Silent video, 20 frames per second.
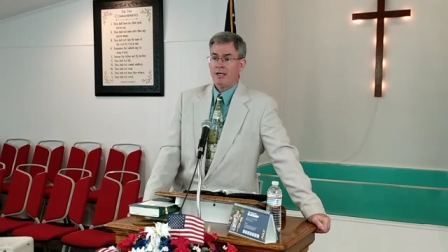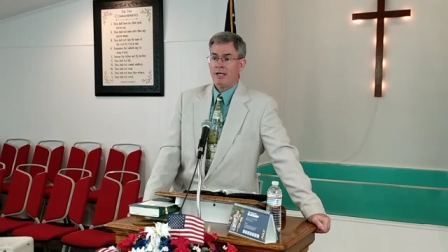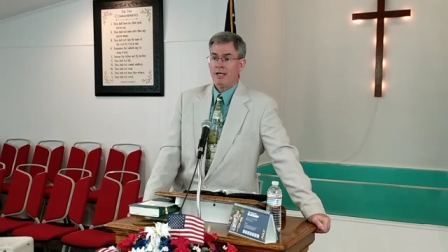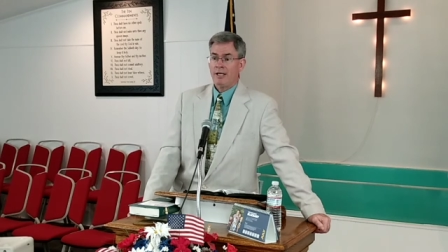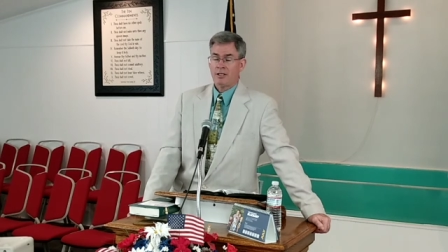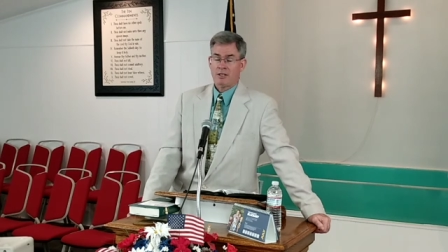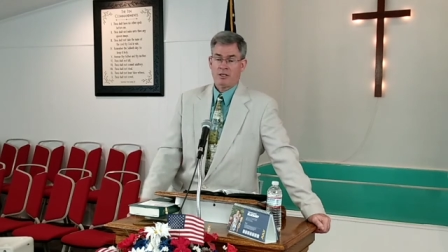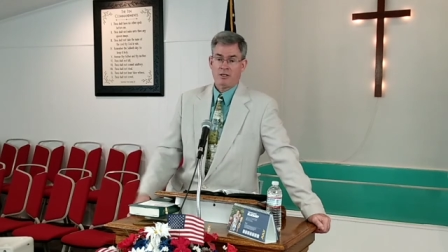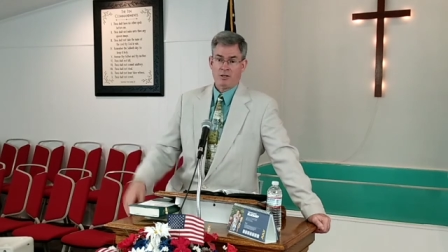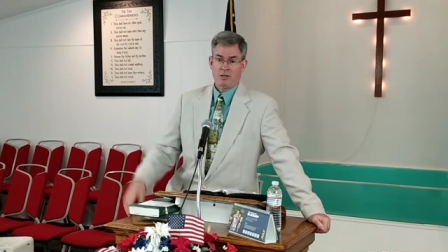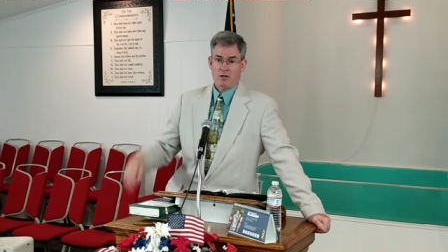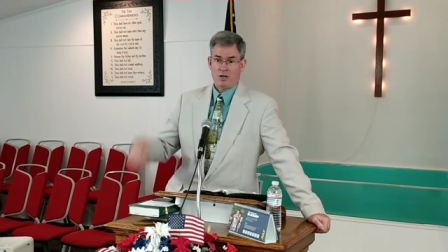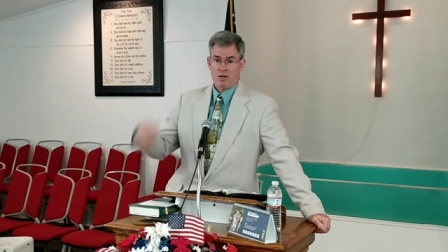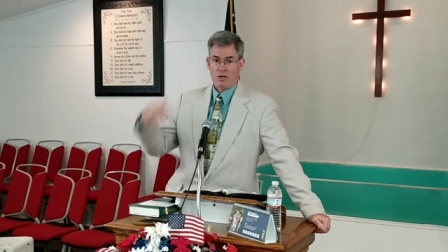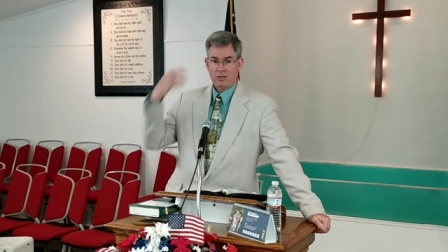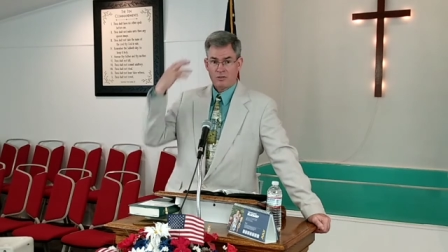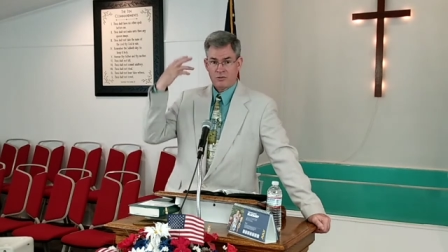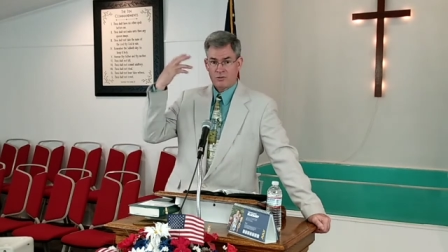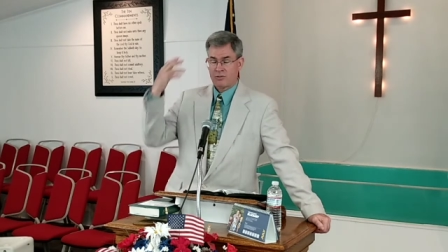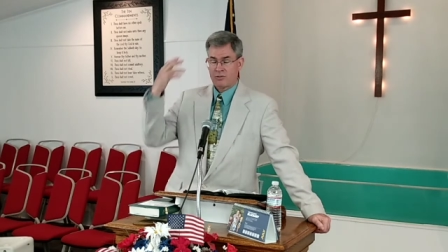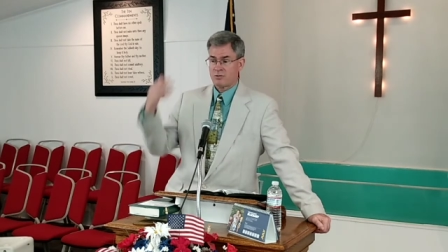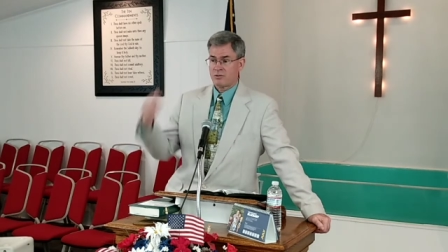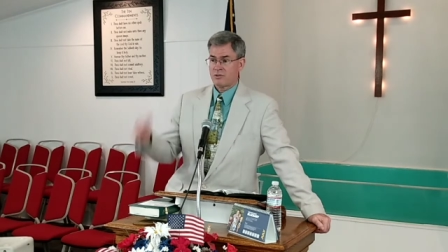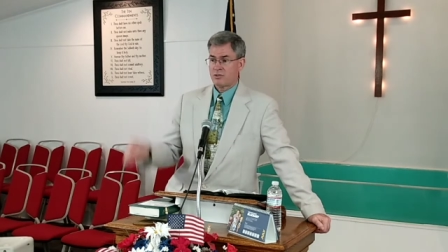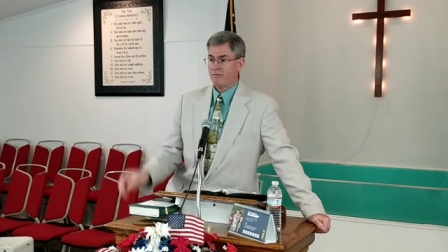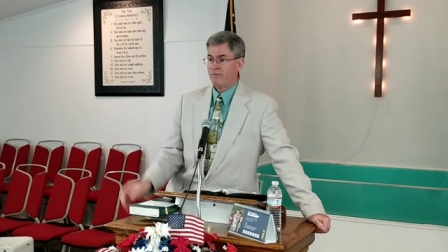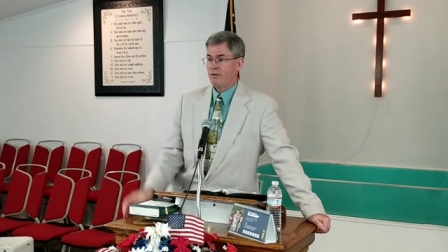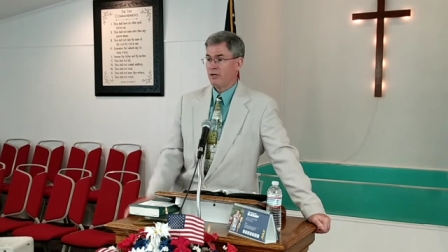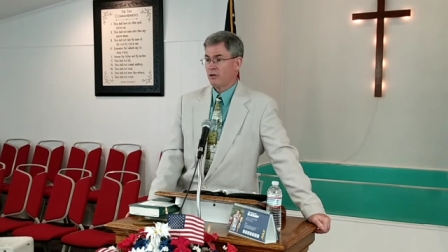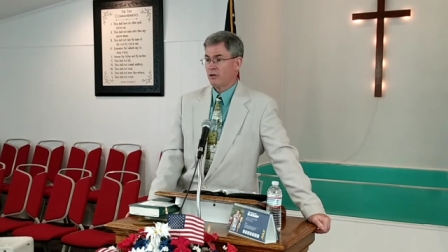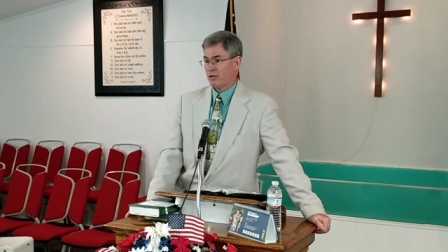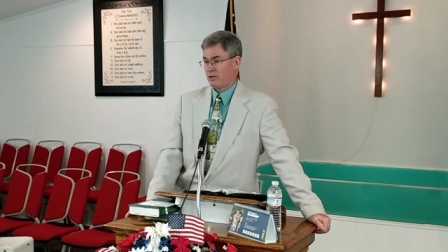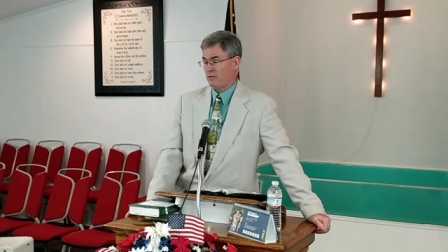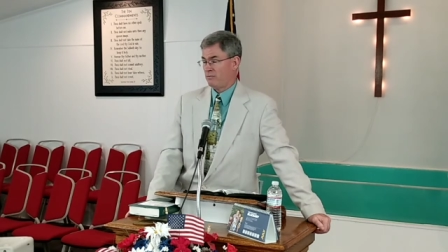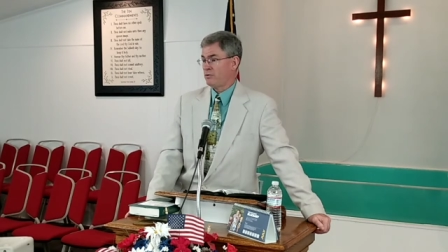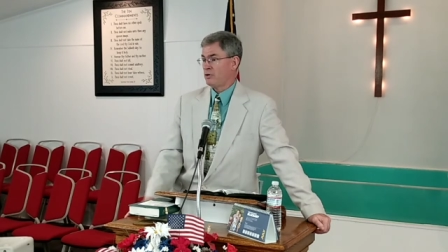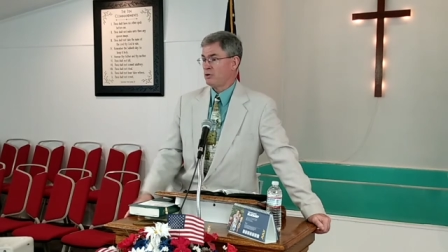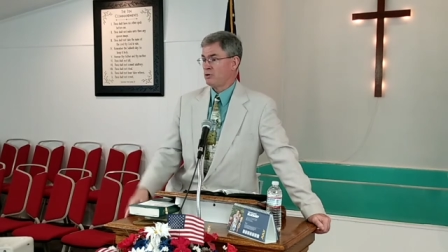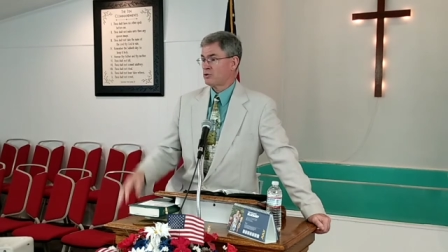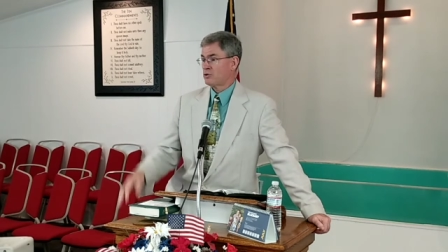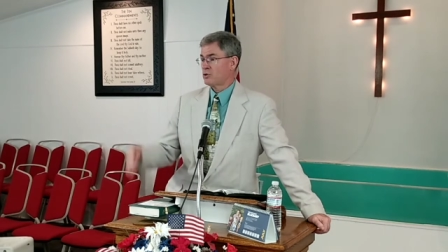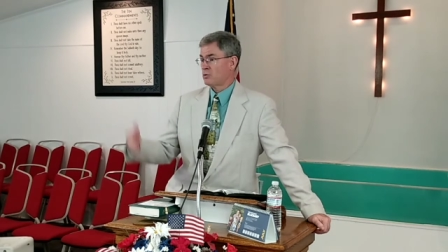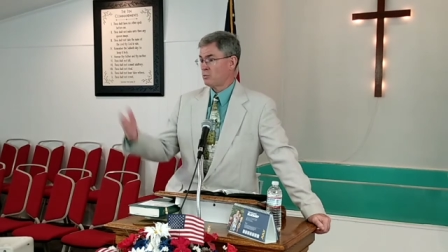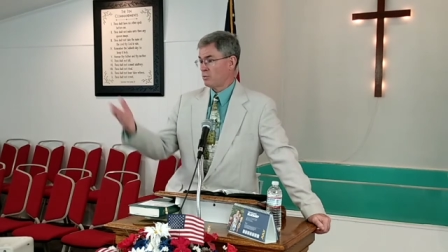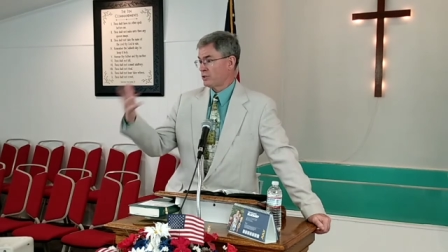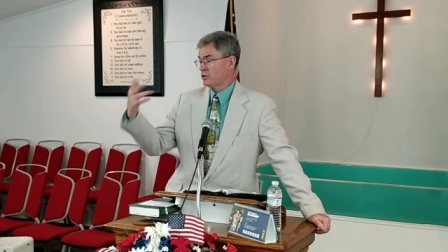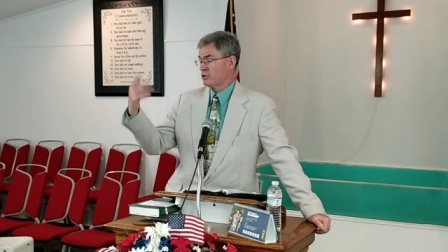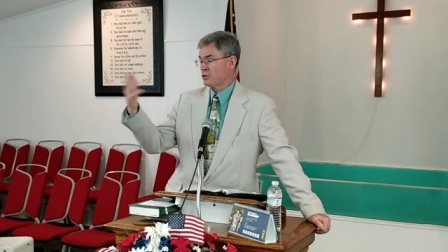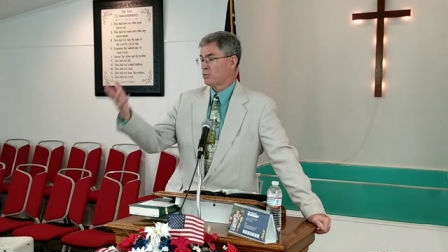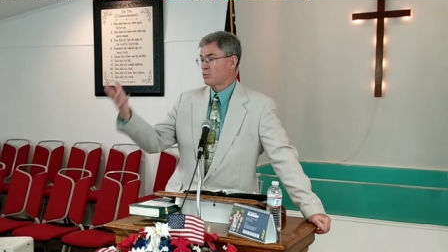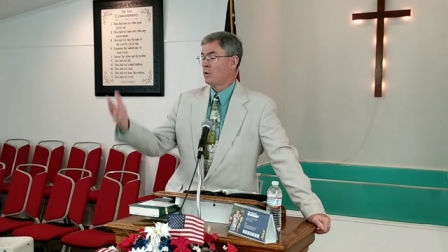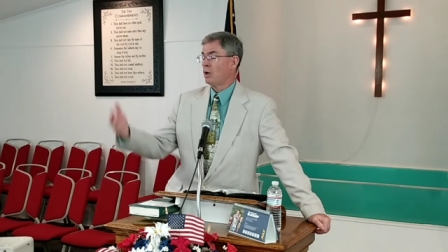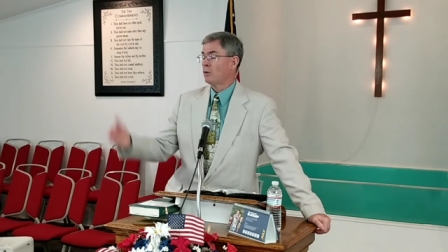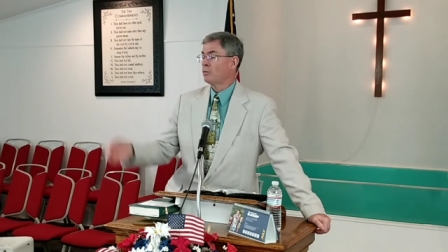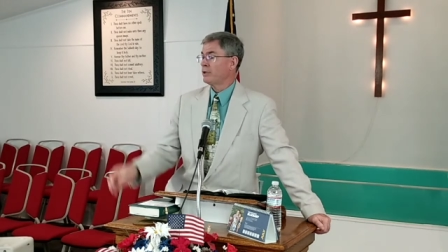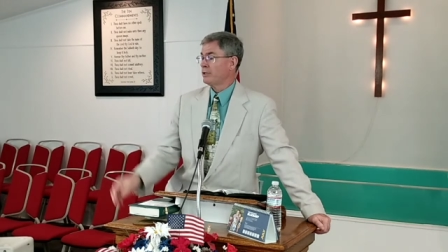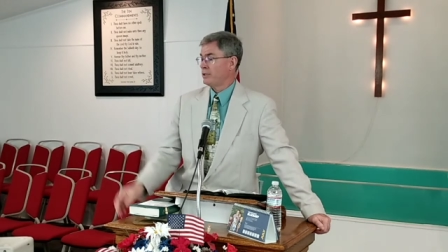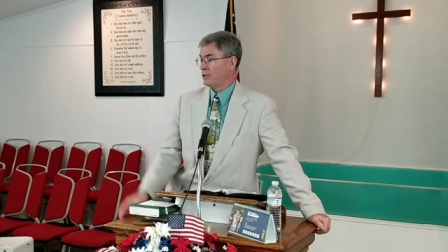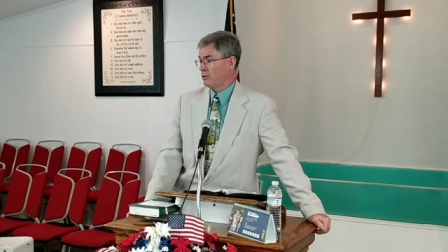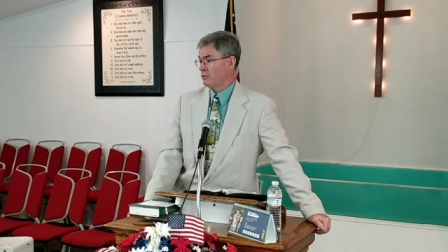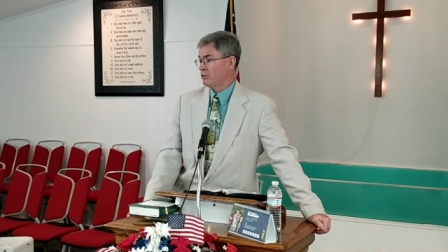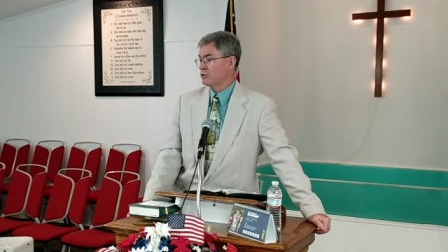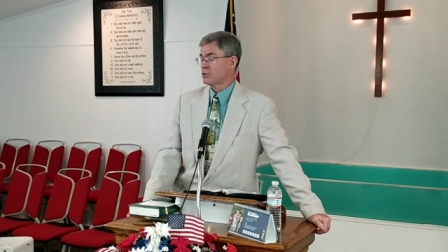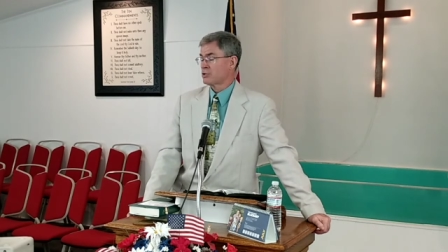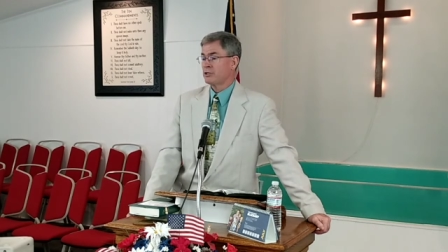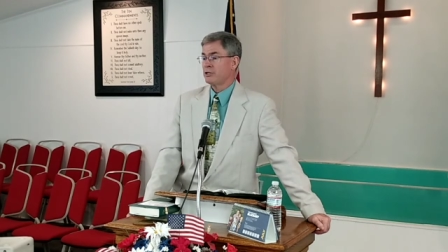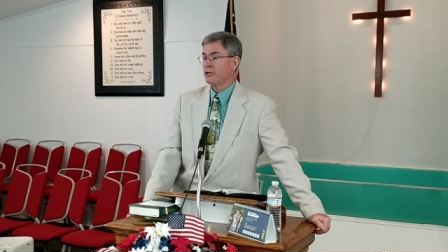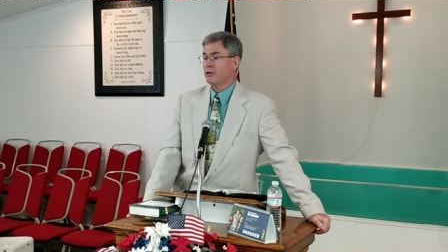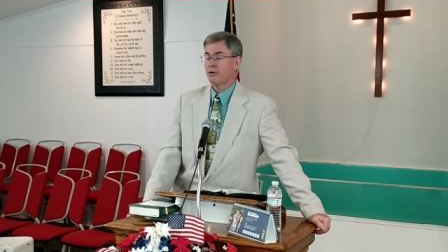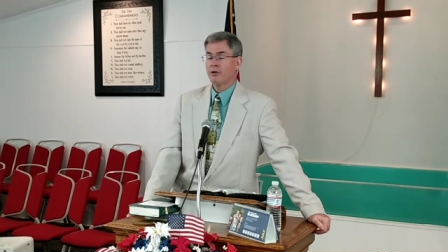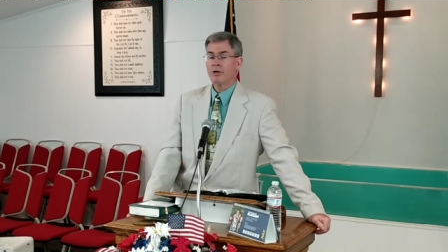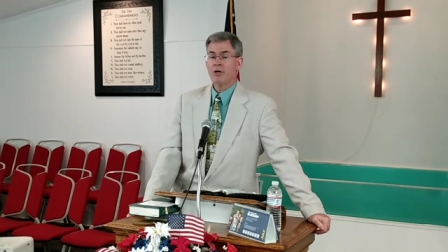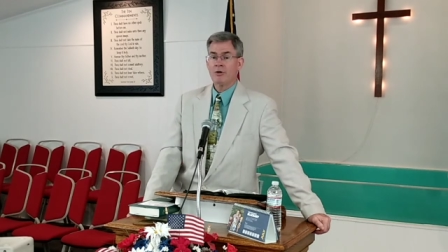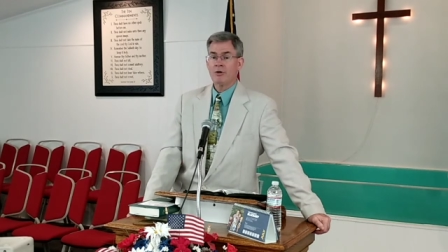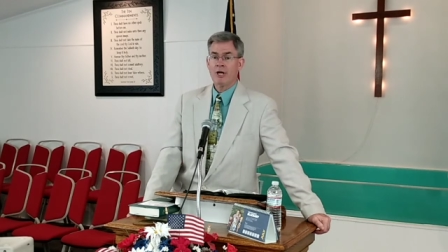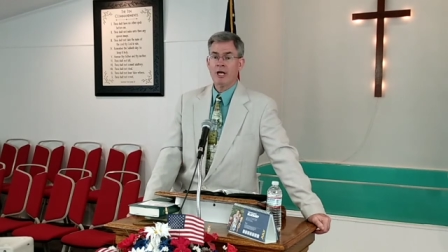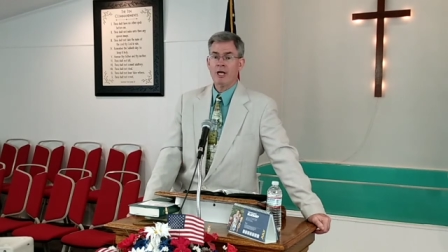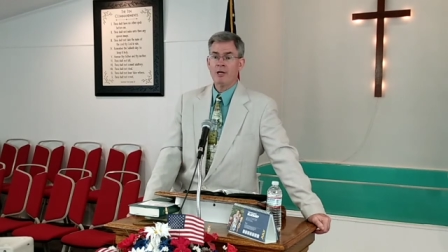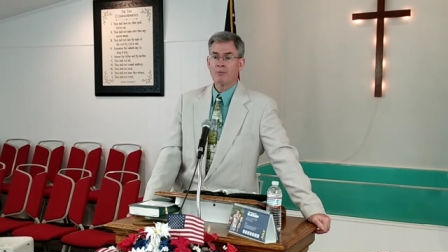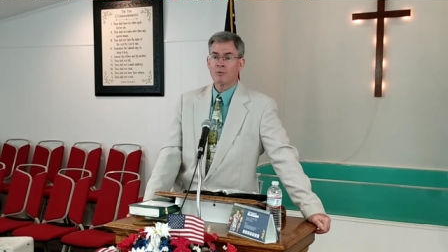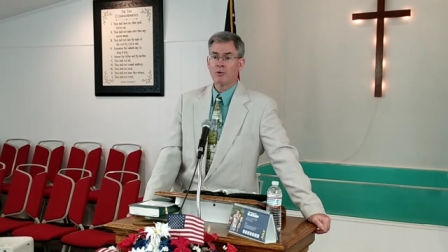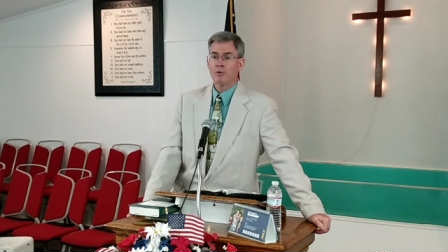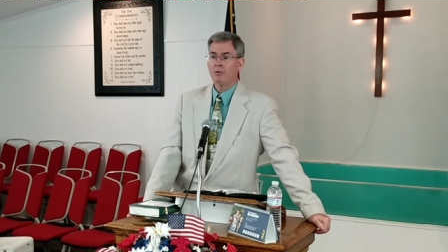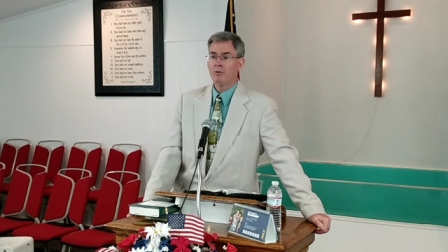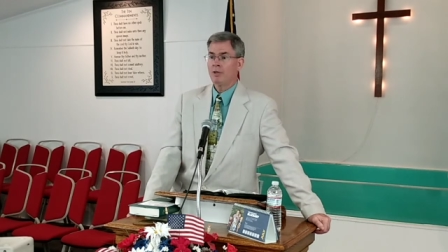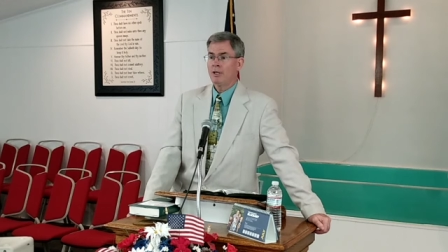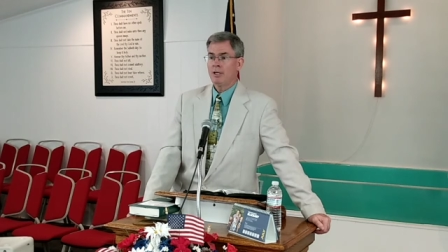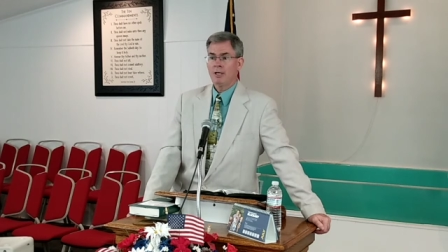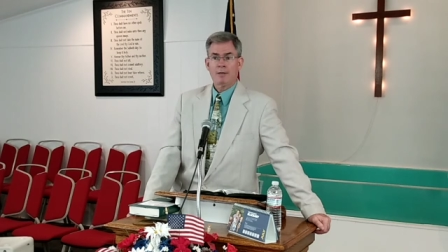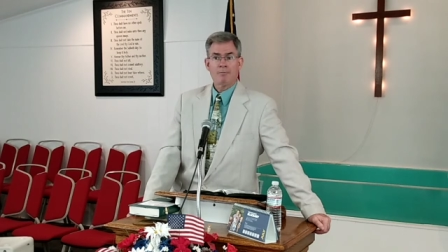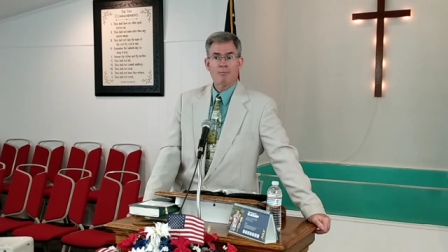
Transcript: it can cause severe confusion, which is what we noticed a year ago in April.